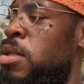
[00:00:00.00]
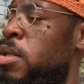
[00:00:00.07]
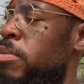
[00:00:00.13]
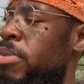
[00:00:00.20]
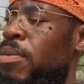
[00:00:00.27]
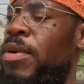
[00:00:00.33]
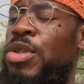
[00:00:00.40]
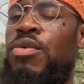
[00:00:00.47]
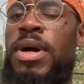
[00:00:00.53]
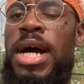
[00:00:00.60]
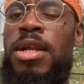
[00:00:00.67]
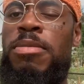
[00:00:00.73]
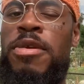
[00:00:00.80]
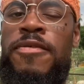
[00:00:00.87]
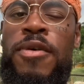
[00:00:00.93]
But when you
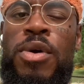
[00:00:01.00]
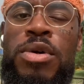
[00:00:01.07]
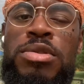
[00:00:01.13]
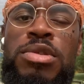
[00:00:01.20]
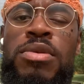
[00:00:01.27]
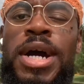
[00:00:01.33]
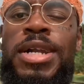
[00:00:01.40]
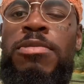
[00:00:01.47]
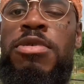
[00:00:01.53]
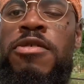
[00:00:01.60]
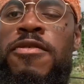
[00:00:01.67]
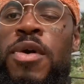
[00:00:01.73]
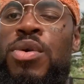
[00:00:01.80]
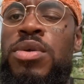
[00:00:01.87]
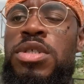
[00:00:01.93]
gotta be focused, you gotta be
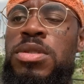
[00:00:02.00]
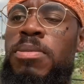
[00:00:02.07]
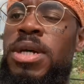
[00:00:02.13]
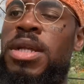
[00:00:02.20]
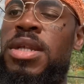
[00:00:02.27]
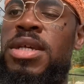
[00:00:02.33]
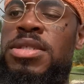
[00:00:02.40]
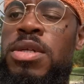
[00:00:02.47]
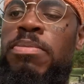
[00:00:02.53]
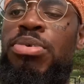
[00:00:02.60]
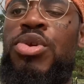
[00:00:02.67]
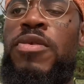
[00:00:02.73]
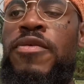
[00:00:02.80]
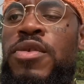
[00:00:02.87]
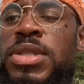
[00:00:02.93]
focused. But it is a
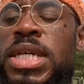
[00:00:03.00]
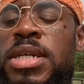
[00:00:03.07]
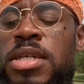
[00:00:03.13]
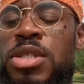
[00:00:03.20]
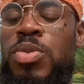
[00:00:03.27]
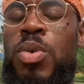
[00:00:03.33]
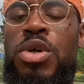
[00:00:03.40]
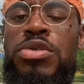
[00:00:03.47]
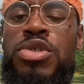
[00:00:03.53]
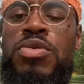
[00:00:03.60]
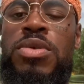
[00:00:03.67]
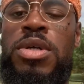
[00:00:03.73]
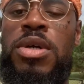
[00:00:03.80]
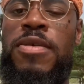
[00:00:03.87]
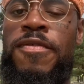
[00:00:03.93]
beautiful thing as well too
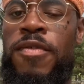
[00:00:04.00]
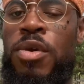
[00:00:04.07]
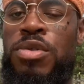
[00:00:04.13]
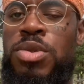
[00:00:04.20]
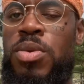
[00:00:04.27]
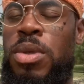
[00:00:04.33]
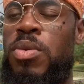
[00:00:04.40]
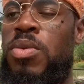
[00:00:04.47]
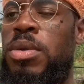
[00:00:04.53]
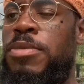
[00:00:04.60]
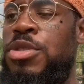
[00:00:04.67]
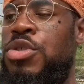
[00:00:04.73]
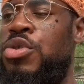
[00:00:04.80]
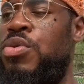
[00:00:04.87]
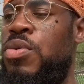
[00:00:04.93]
to converse with a woman
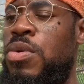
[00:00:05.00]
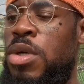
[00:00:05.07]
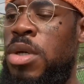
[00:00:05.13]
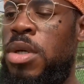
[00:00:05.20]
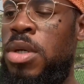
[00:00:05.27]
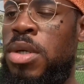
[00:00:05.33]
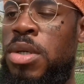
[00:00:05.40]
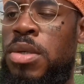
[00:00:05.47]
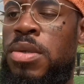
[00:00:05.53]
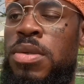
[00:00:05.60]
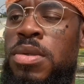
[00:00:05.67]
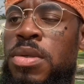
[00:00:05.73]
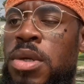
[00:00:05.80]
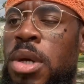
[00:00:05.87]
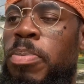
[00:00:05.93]
too.
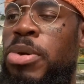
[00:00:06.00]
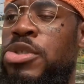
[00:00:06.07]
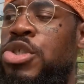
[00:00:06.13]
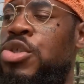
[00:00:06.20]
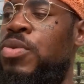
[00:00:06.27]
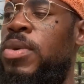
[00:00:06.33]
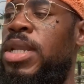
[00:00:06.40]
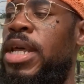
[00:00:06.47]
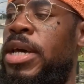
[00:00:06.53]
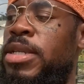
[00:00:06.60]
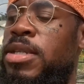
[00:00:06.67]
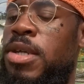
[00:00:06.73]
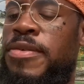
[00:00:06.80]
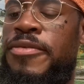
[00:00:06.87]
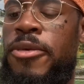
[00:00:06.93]
It puts you in that
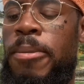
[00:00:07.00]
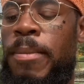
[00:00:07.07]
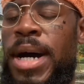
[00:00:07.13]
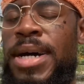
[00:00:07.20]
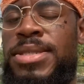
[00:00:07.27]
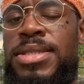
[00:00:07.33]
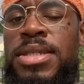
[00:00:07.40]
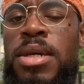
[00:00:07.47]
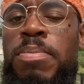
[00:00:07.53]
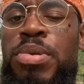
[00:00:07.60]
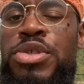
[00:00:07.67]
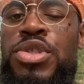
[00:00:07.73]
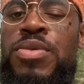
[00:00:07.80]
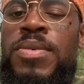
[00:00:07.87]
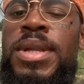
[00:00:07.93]
different mindset,
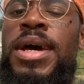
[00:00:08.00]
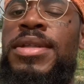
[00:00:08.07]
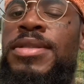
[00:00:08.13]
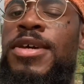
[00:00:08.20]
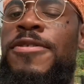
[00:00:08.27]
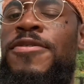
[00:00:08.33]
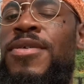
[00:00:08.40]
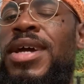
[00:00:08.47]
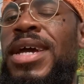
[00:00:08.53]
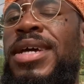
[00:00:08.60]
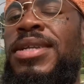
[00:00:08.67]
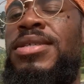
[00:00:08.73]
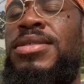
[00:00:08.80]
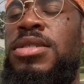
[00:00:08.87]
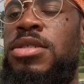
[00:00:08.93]
puts you in that different
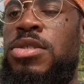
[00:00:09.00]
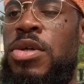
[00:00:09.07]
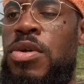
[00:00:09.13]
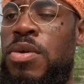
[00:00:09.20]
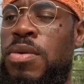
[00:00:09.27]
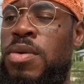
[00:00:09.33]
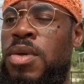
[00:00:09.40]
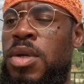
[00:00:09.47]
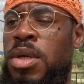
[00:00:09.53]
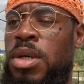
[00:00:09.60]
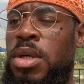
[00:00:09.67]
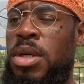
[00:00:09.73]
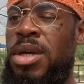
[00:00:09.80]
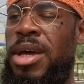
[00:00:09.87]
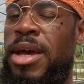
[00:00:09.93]
energy
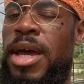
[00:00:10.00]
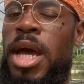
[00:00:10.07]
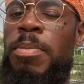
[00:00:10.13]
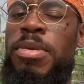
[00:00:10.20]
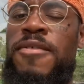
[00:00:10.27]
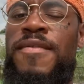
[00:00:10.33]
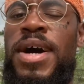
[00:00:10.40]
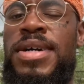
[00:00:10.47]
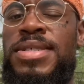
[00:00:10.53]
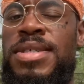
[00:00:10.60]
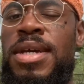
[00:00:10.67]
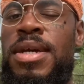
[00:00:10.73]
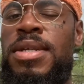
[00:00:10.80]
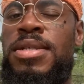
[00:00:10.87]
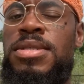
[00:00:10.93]
zone. It amplifies
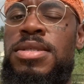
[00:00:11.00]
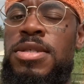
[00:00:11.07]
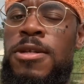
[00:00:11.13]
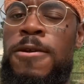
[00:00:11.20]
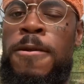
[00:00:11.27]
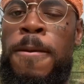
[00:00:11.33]
your energy.